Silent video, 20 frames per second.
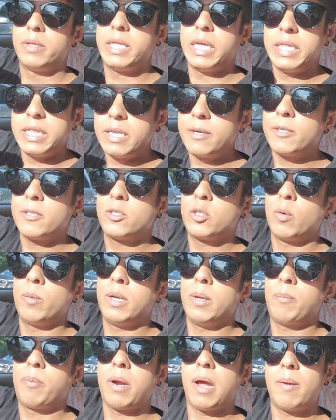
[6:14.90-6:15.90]
Then there are so
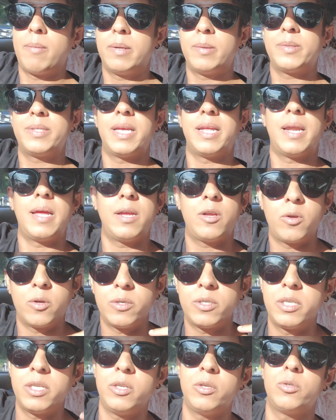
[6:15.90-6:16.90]
many problems, and I
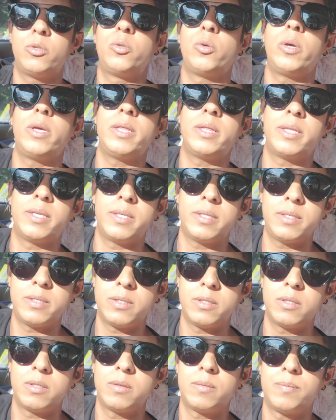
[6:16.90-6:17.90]
continued doing
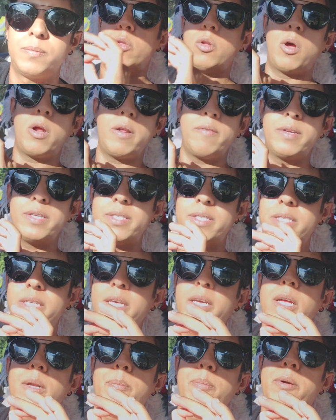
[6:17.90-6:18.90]
this. Not even a
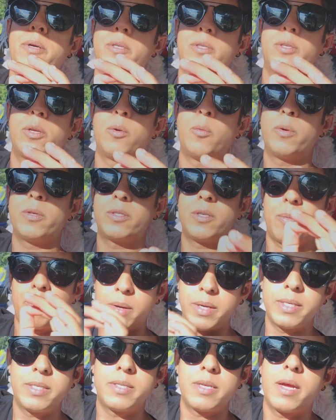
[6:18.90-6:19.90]
single person was on
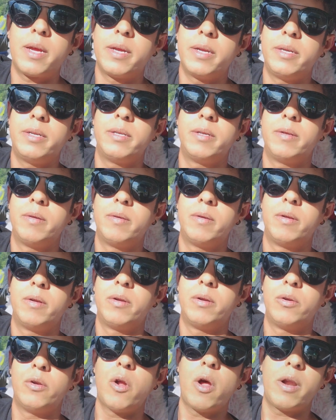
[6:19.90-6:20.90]
my side.
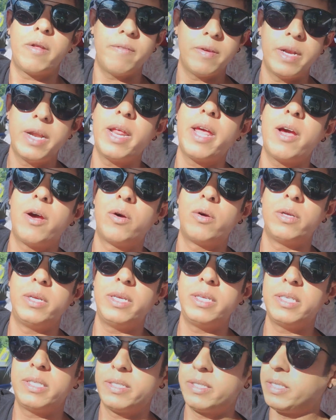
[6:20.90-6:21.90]
Not even now.
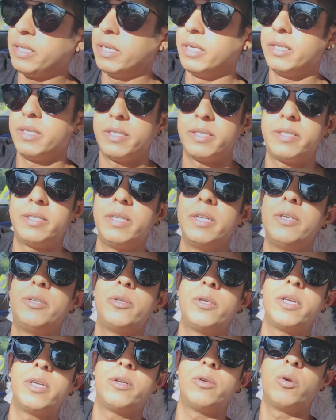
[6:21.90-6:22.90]
It's still
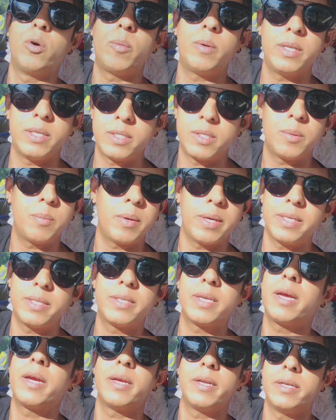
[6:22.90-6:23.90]
today, nobody's on my
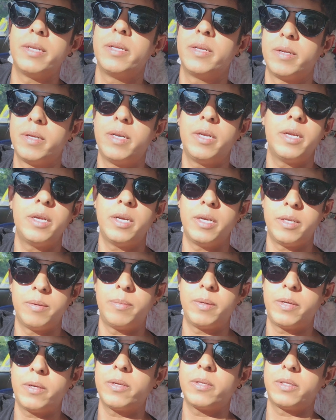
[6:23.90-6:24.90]
side, literally,
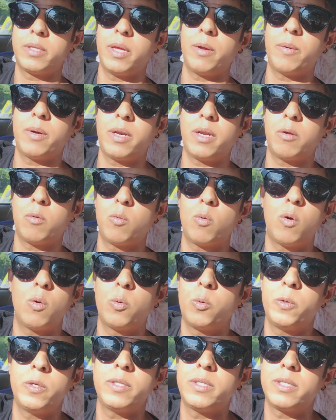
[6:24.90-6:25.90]
because they were like,
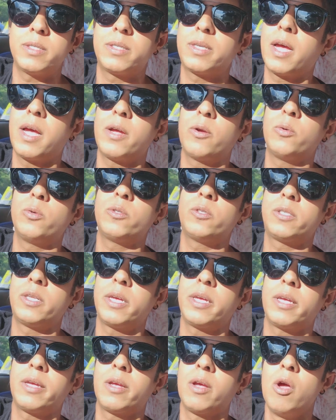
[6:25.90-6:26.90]
whoa, who is this guy
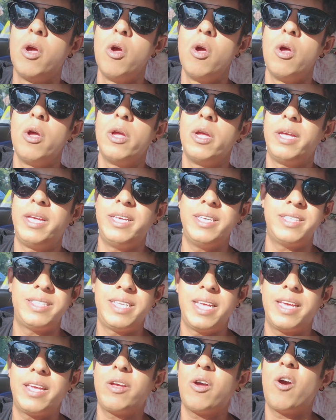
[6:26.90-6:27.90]
he's
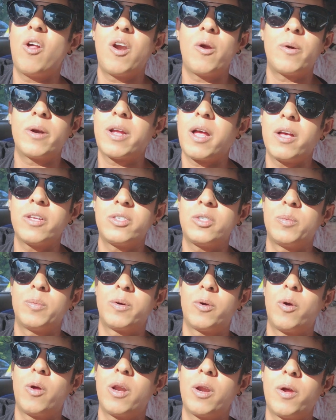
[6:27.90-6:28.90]
taking all our
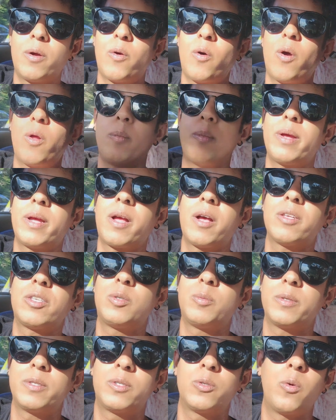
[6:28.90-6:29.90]
customer, all my
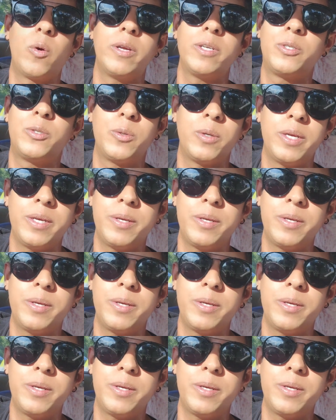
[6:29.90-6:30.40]
customers going to